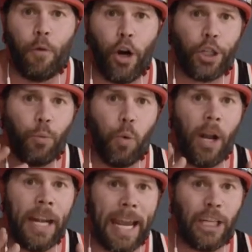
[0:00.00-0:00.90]
version
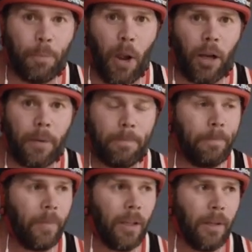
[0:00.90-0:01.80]
1 H block,
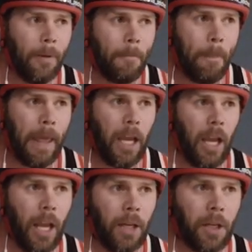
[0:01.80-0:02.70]

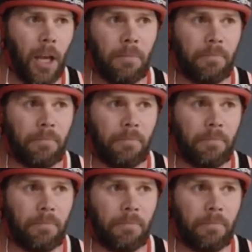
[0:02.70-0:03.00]
and